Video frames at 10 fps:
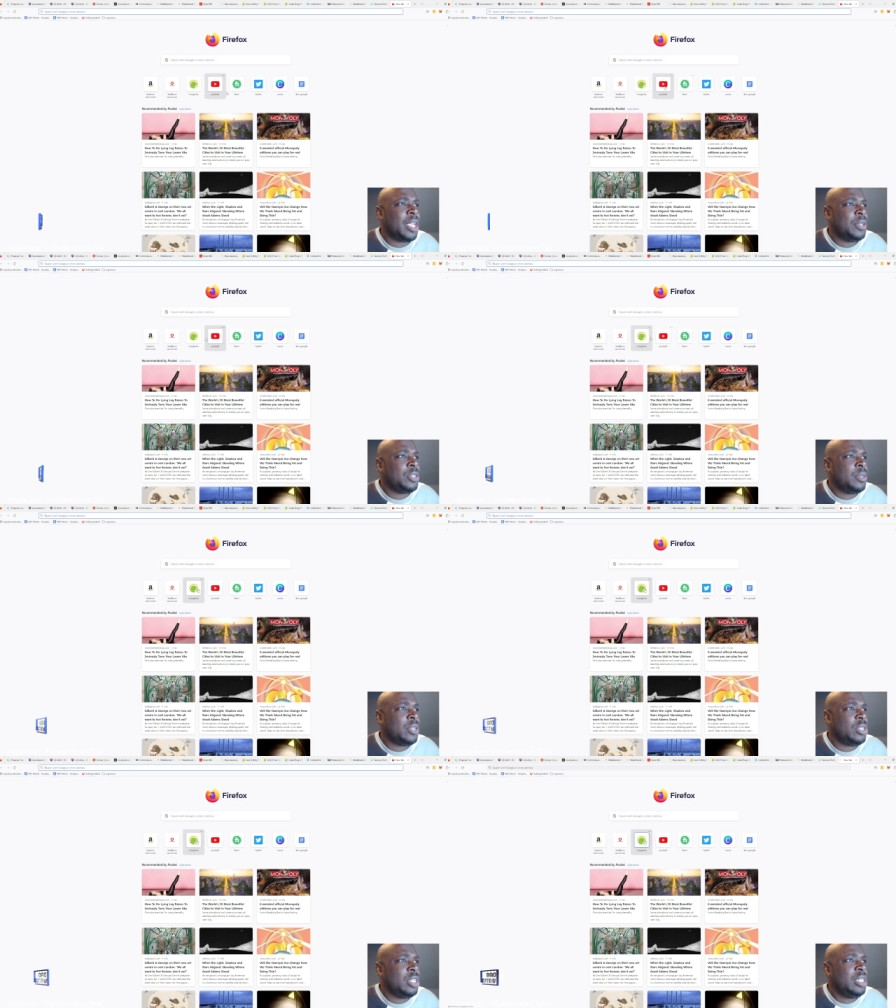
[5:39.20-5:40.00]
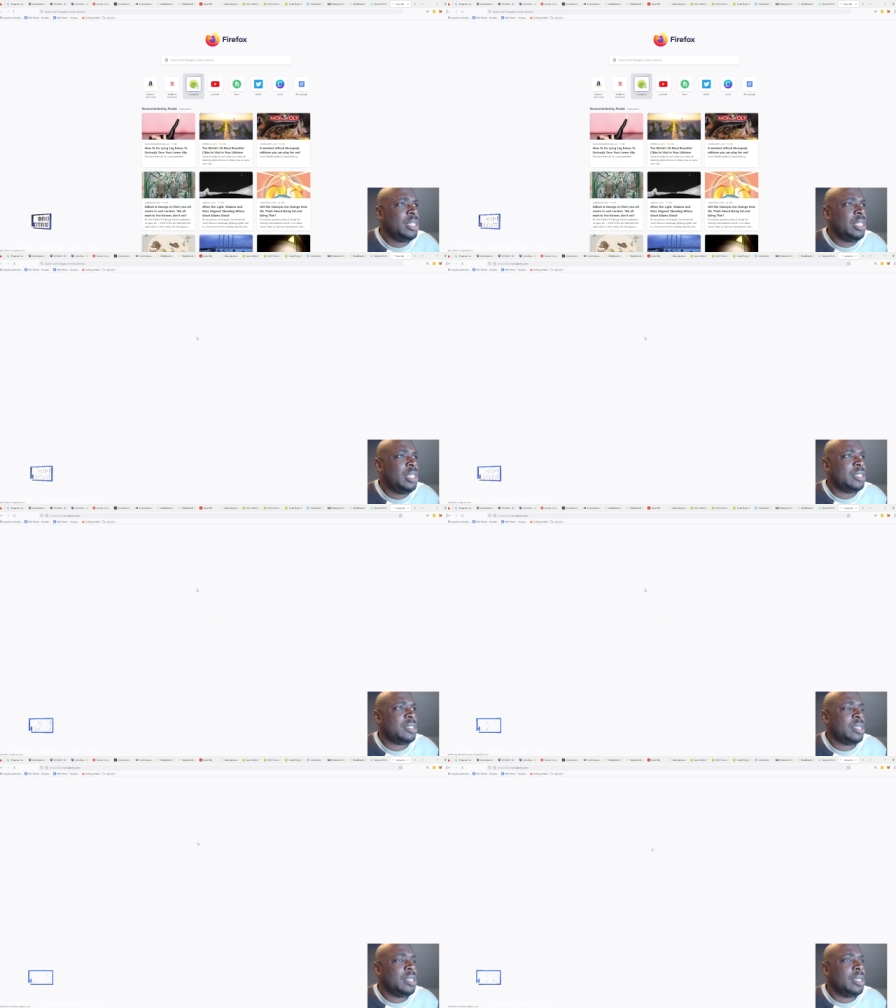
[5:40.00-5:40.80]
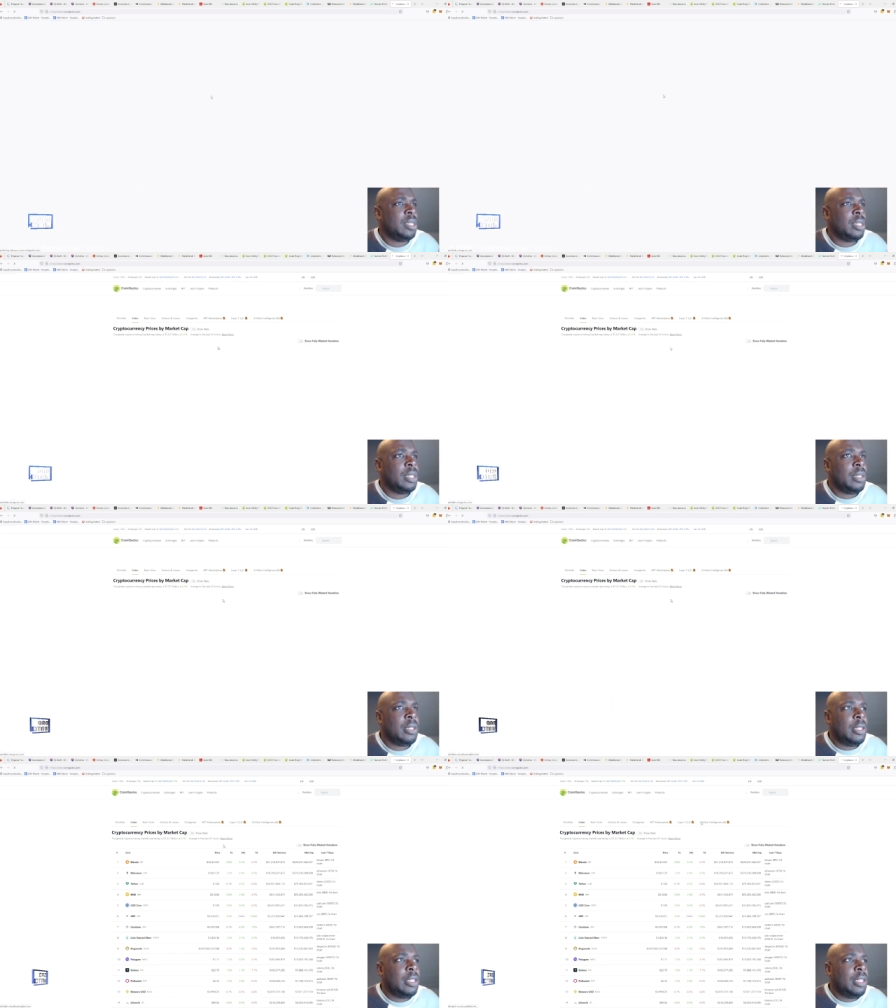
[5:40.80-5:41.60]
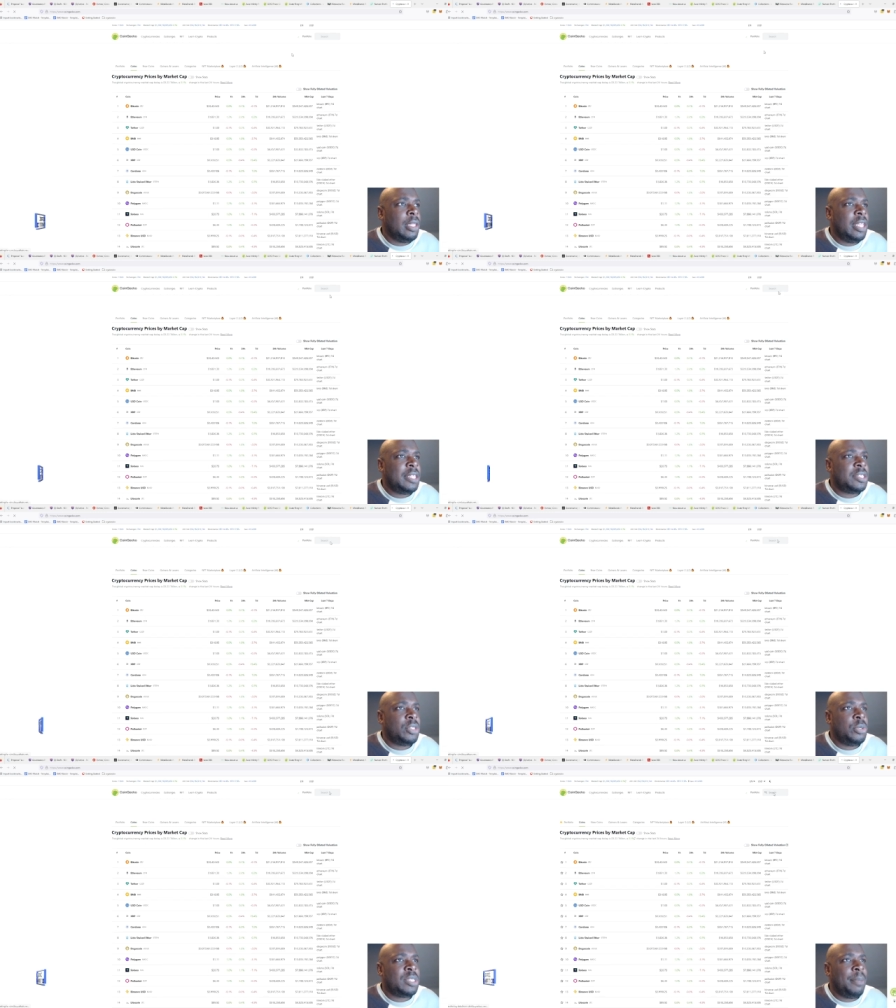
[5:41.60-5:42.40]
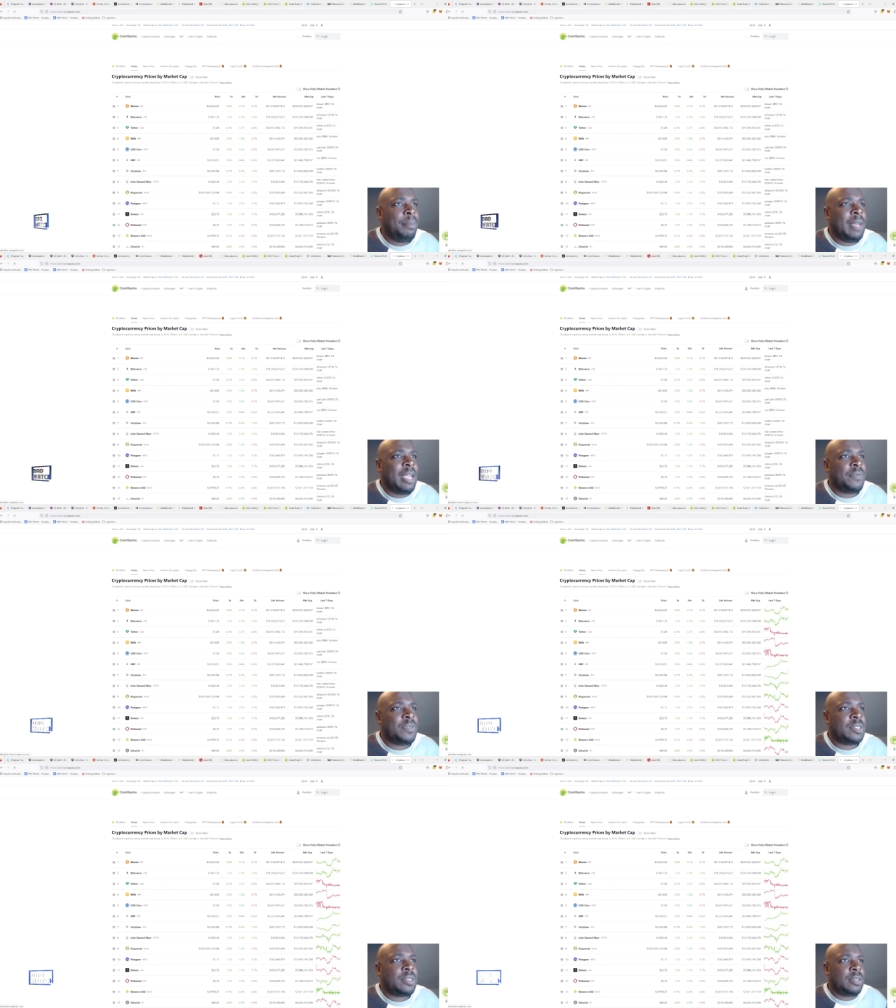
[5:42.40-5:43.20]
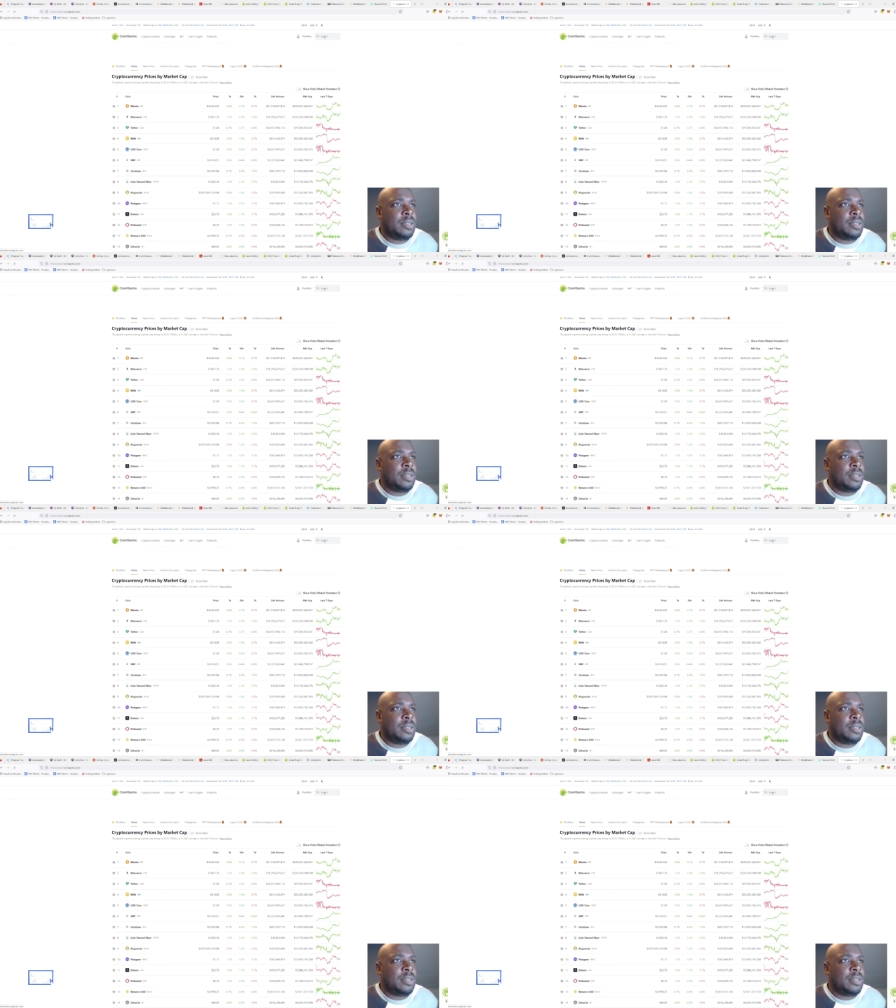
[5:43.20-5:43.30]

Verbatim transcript: out to, actually. Let's, let's do some maths.